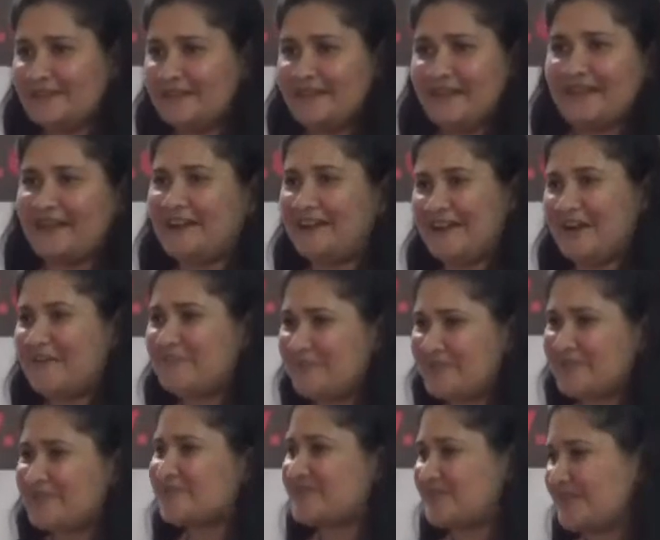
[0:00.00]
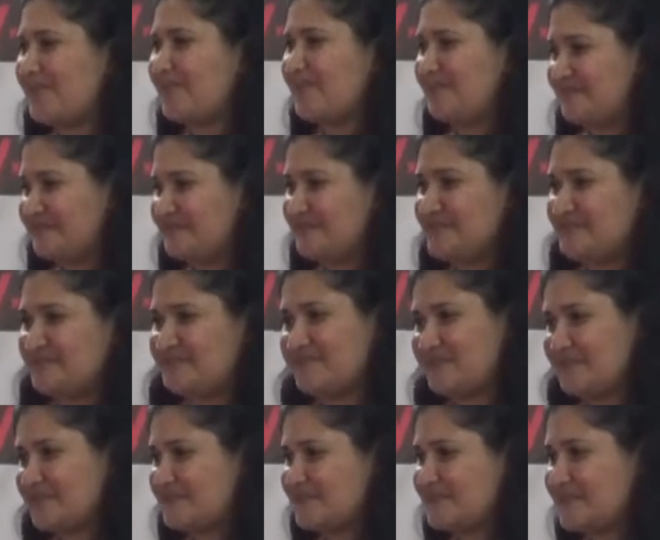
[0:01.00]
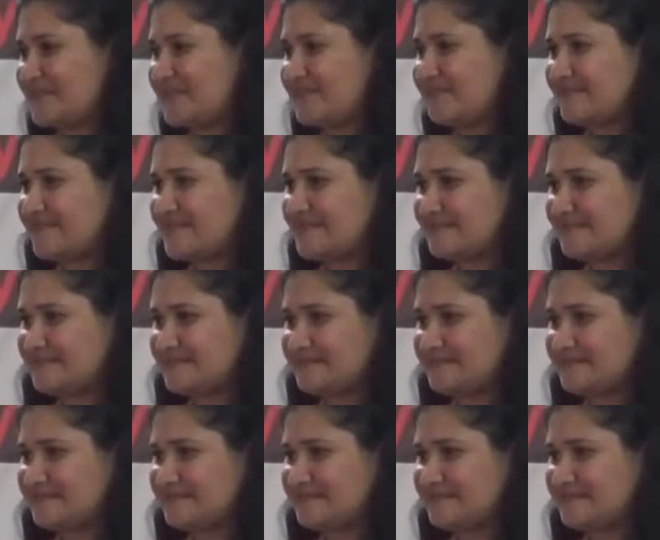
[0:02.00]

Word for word: take it up and resolve for themselves.